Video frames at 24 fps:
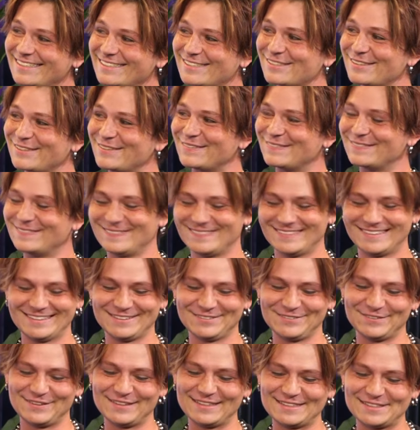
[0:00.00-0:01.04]
So the
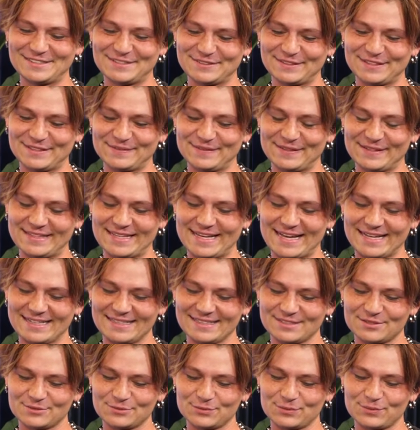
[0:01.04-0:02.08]
funny story about that
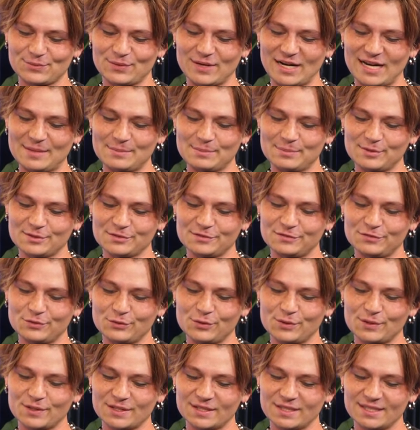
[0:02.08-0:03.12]
is right
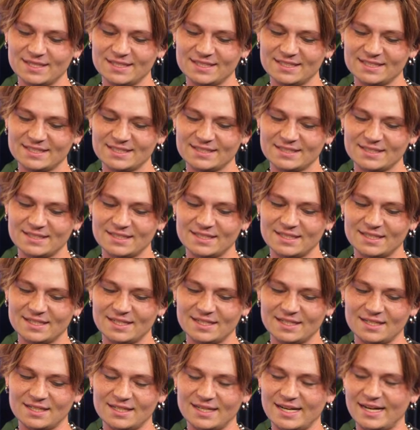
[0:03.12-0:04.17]
before
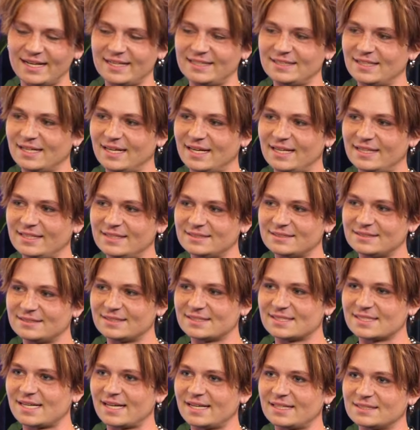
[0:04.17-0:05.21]
I
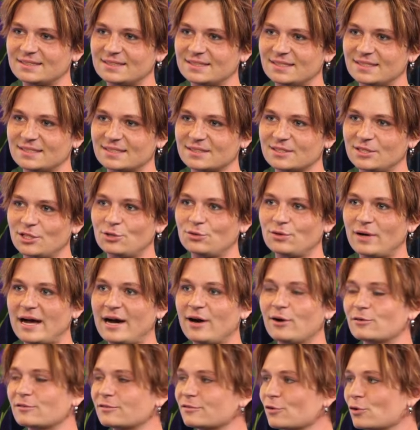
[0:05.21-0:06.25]
decided to go
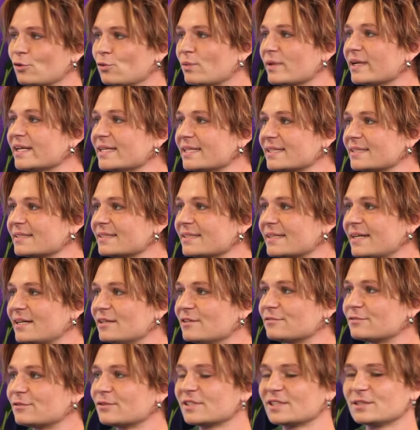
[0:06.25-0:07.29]
out for a week in
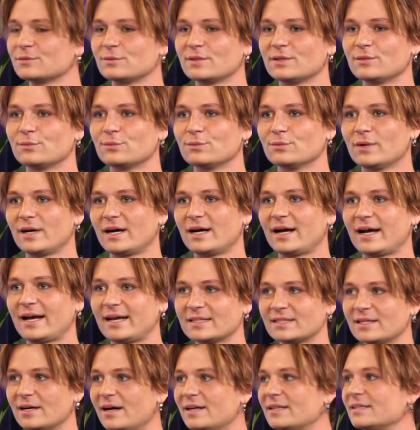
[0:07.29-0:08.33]
California, I
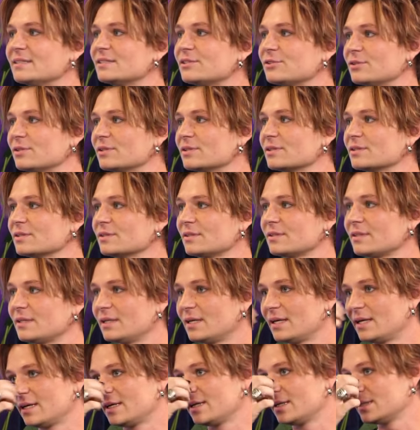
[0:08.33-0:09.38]
had gotten into
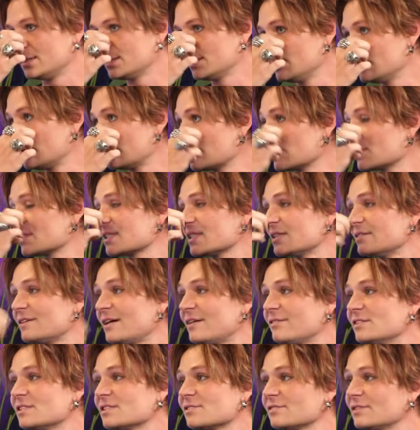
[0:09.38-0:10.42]
University of
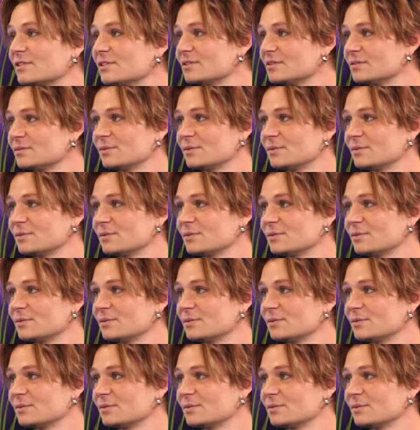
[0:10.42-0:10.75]
Evansville,